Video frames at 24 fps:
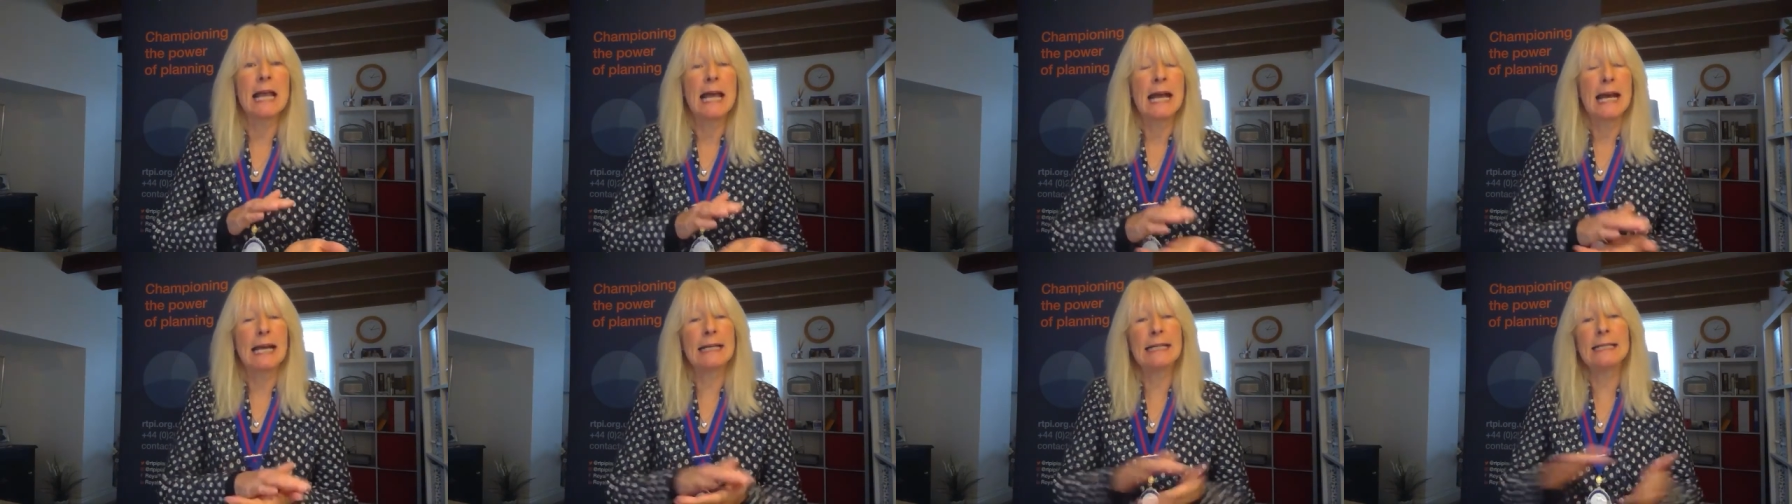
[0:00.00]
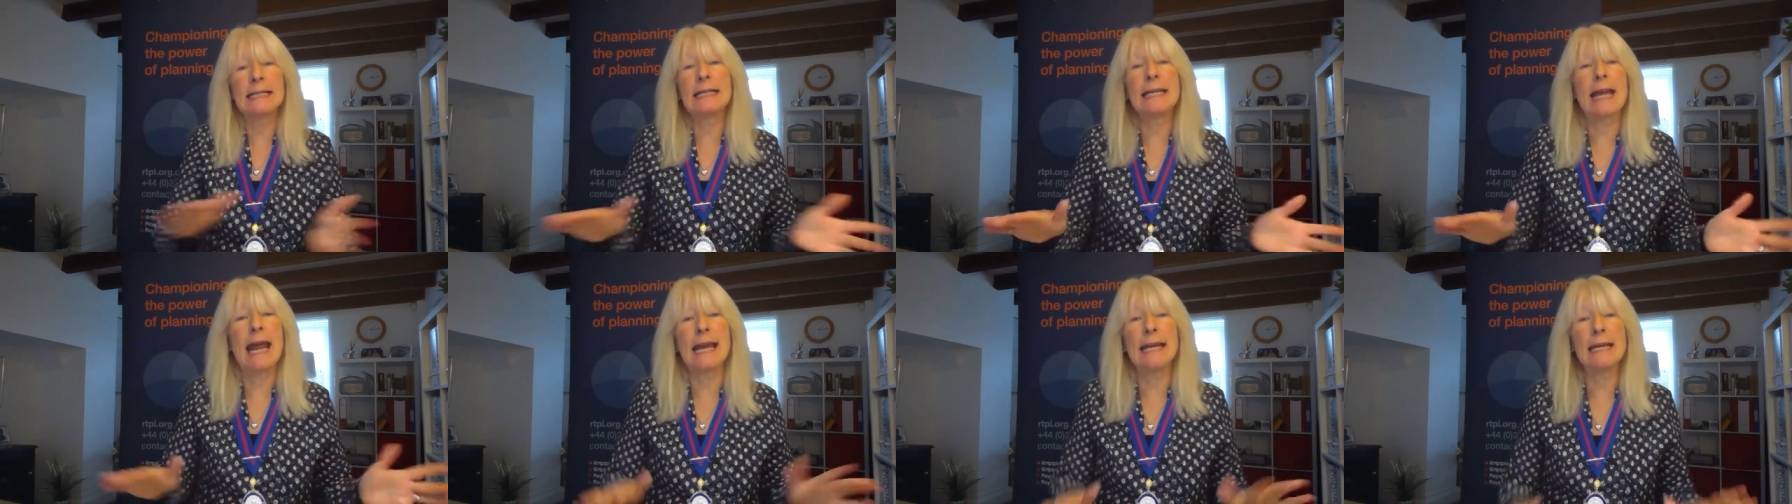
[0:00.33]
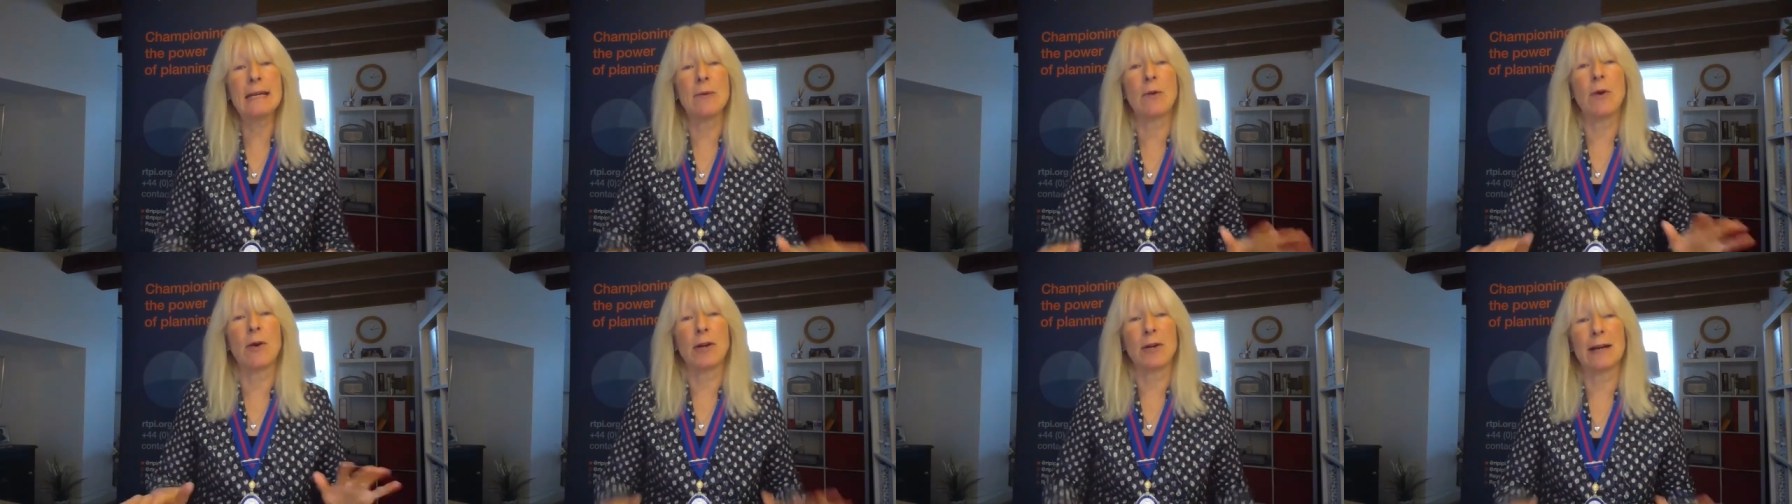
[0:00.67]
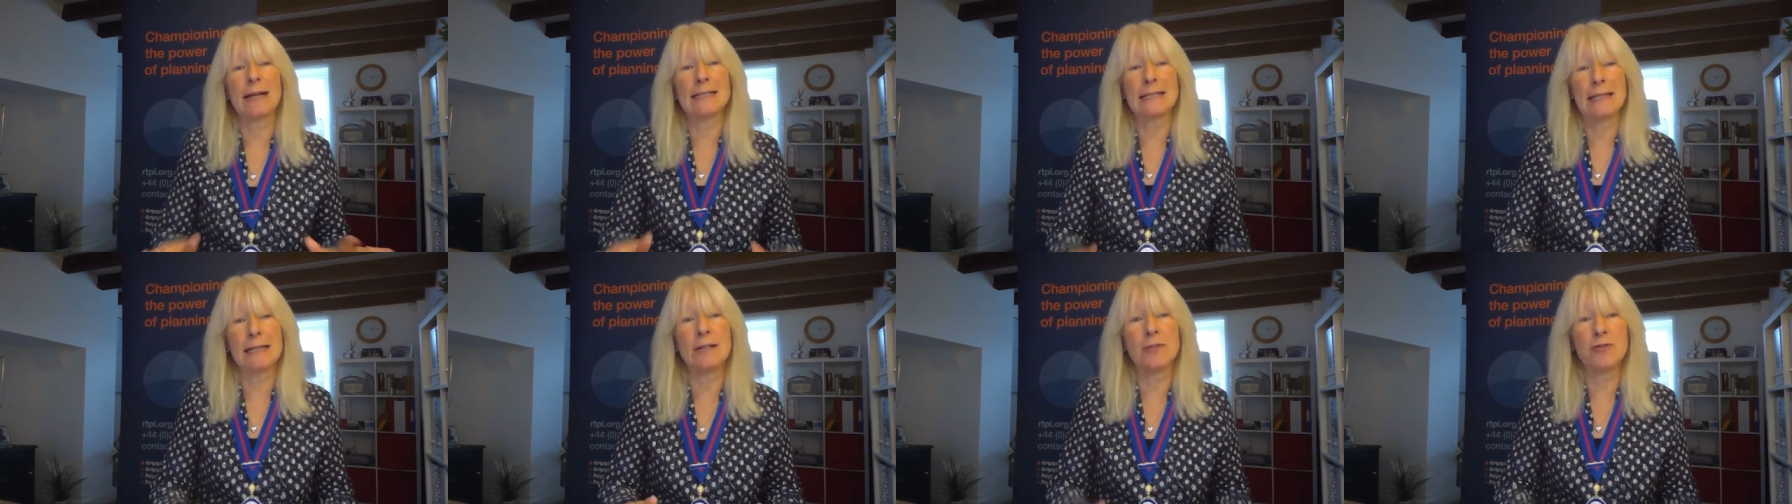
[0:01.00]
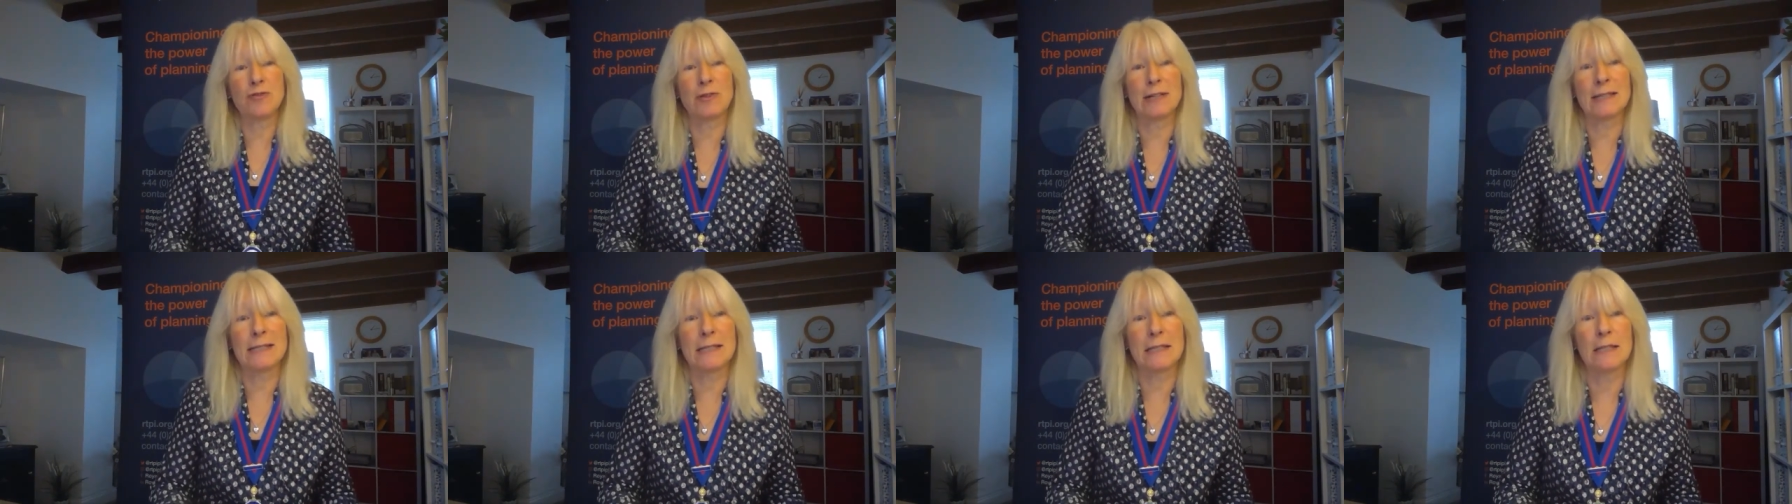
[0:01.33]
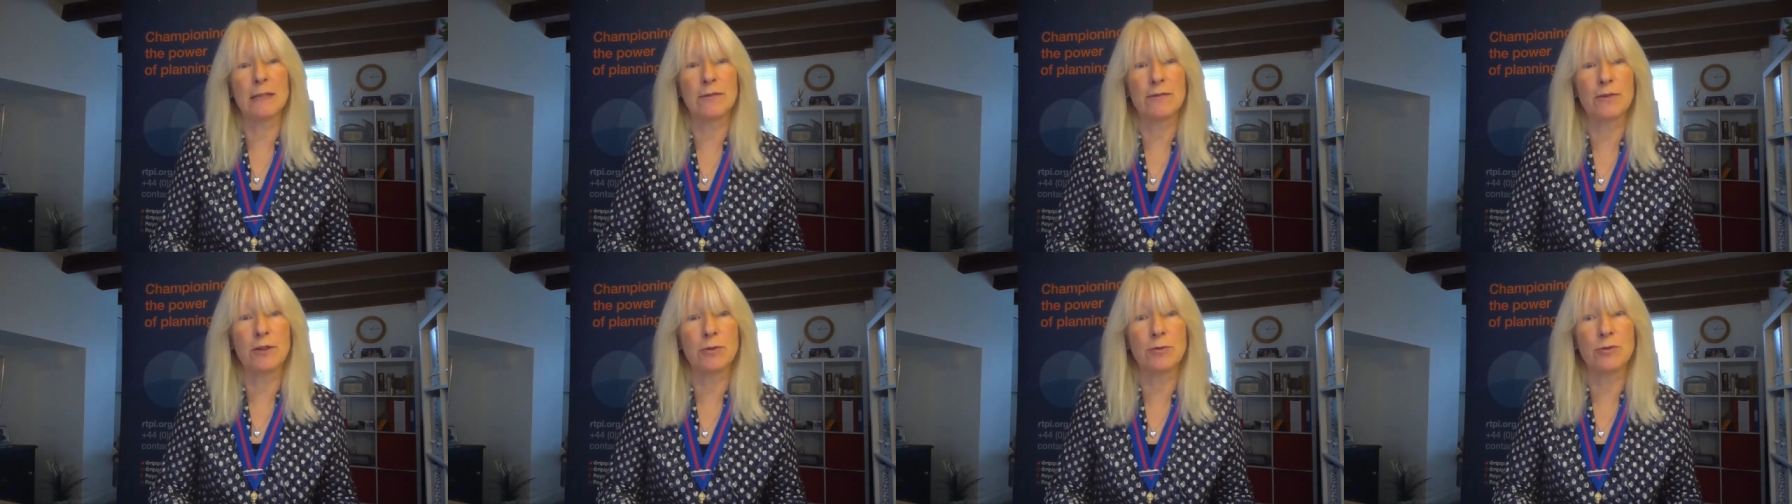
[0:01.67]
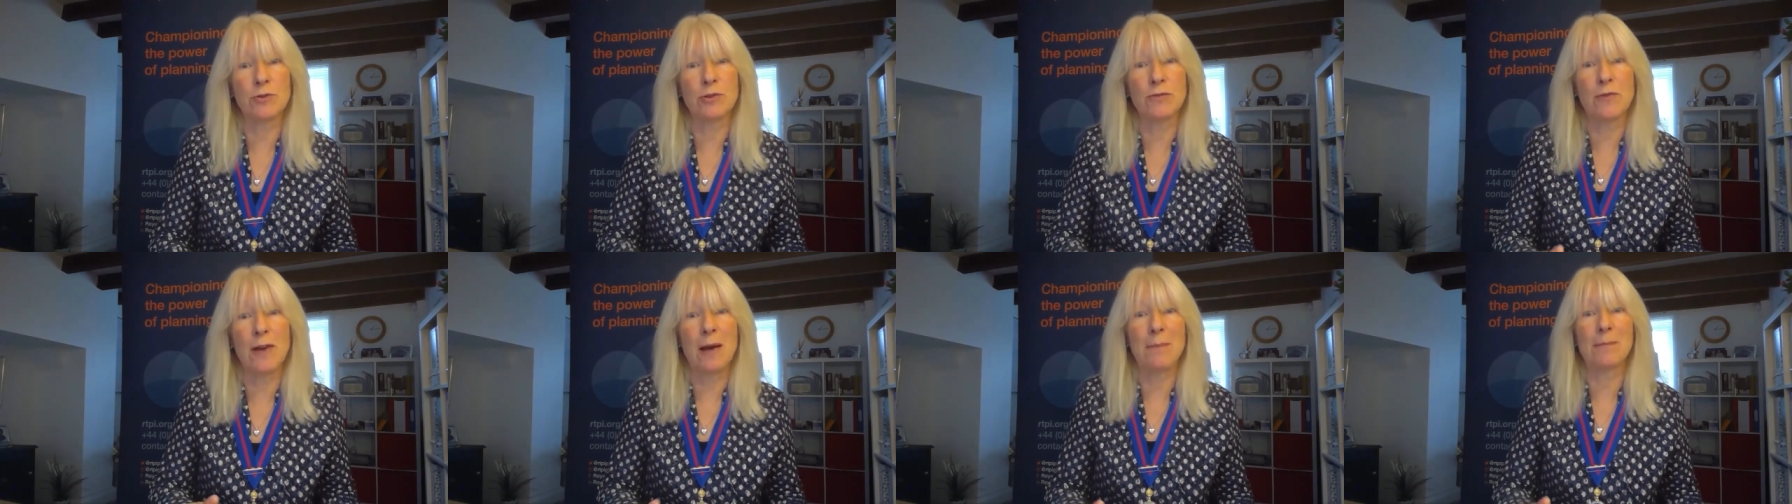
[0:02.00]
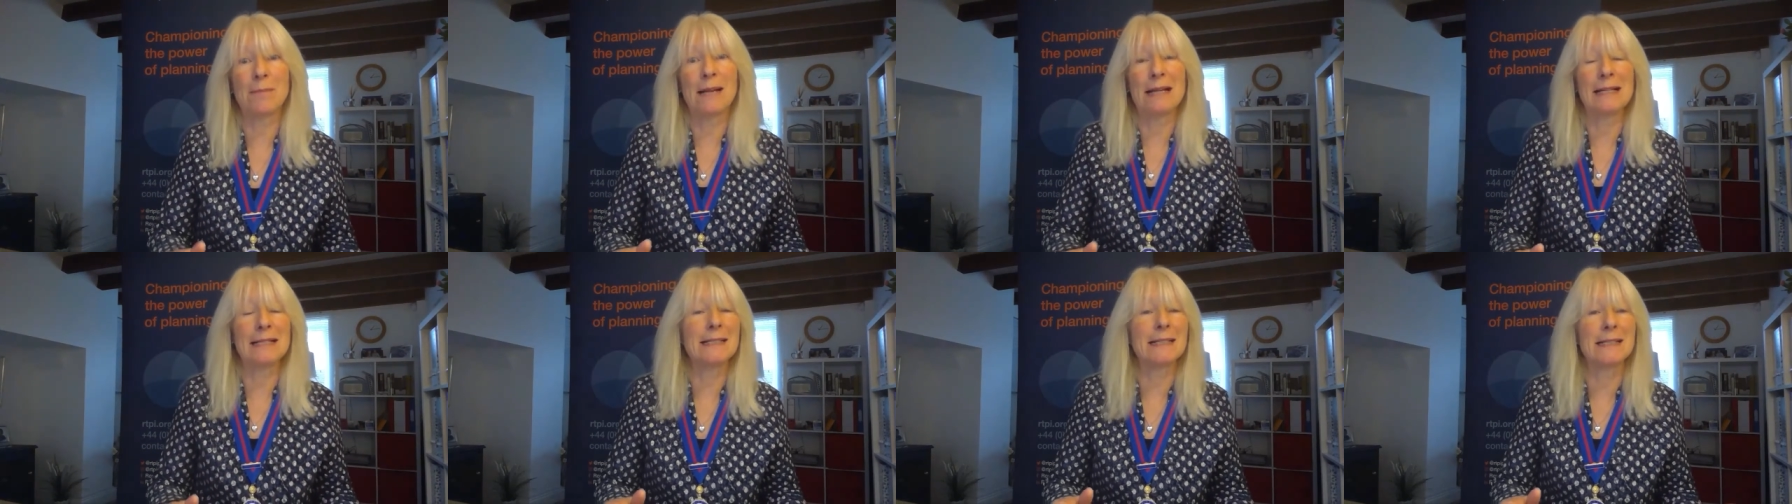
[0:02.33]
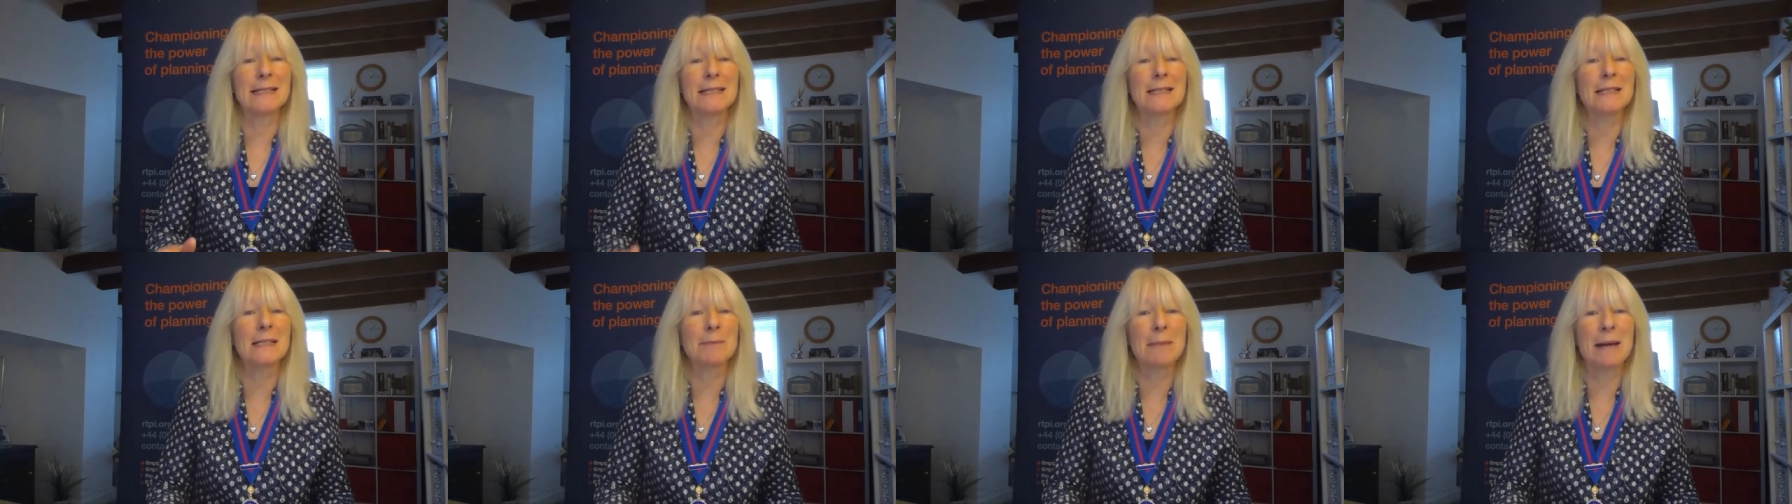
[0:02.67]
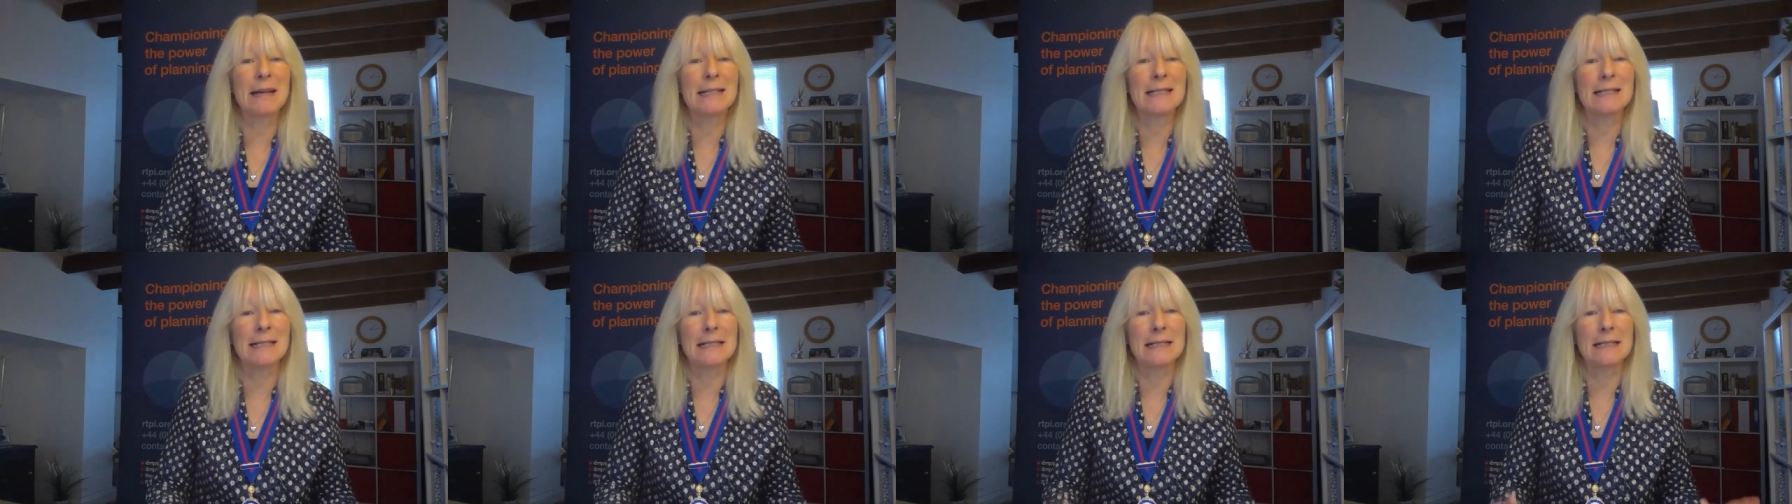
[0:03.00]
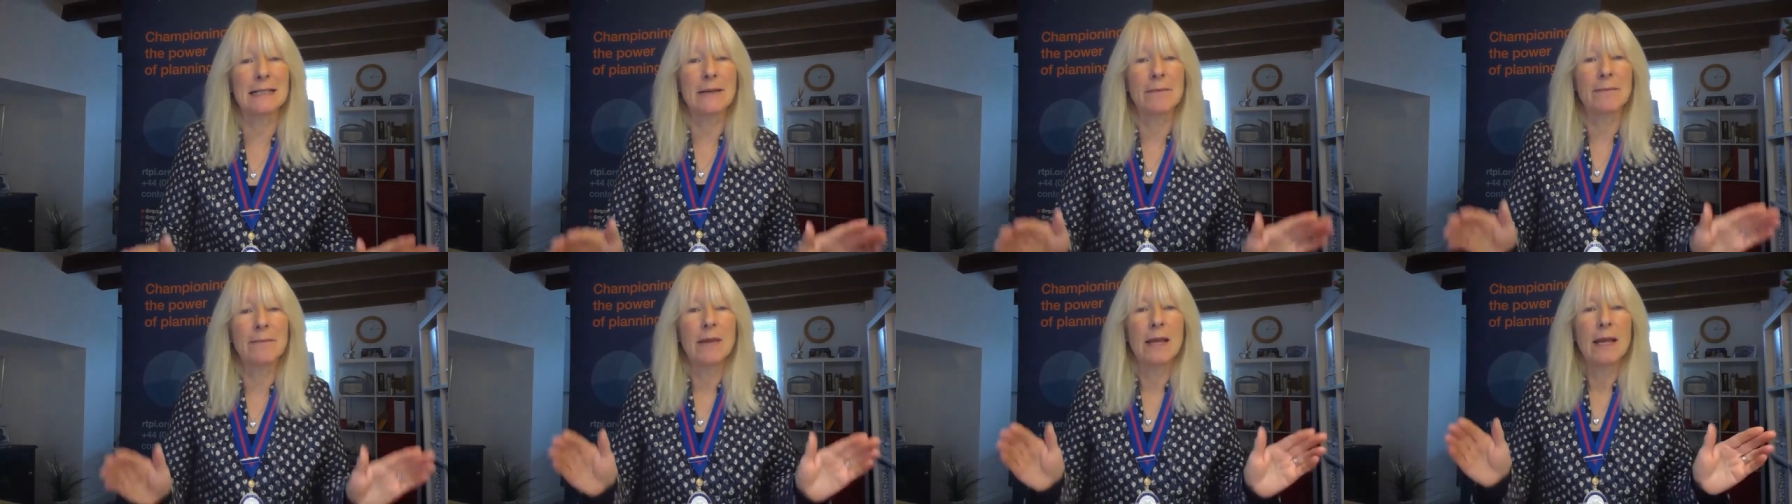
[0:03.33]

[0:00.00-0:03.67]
and indeed anyone who has an interest in the future of our places and spaces.